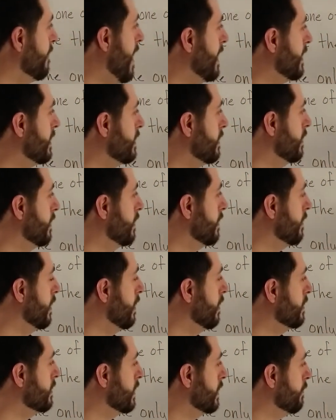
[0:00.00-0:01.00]
factor
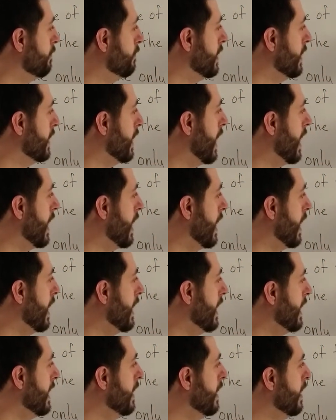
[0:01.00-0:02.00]
that looks like
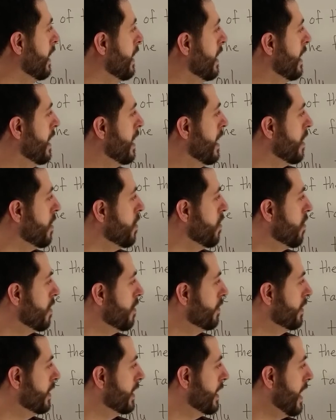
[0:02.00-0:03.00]
BII,
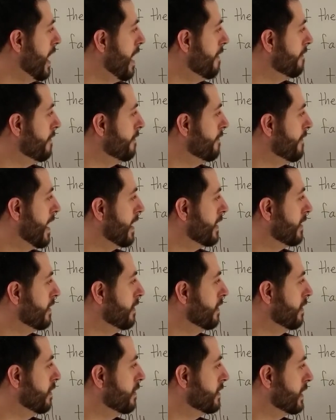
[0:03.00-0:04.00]
nor will it have the
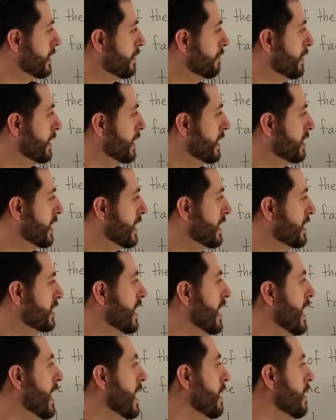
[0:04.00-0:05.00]
factor that looks like
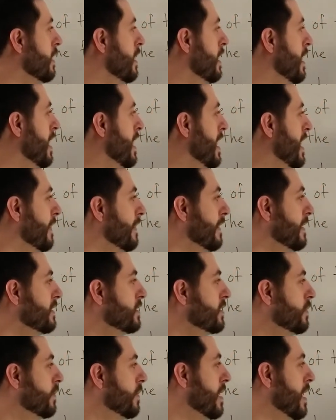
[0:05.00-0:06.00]
BJJ. And
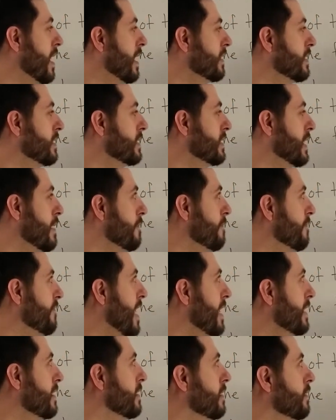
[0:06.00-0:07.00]
these two are not the same
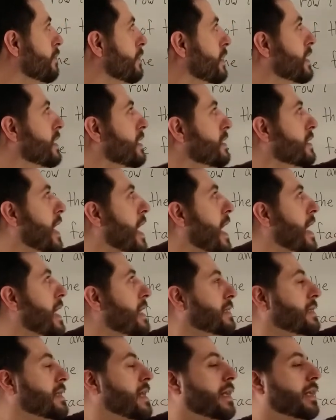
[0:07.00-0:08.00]
factor because
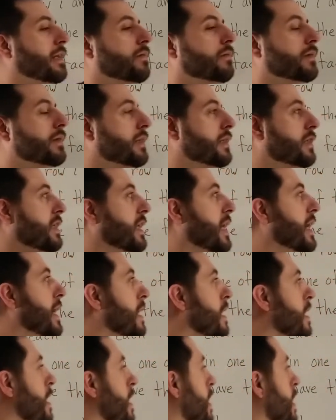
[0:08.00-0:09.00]
I is not equal to j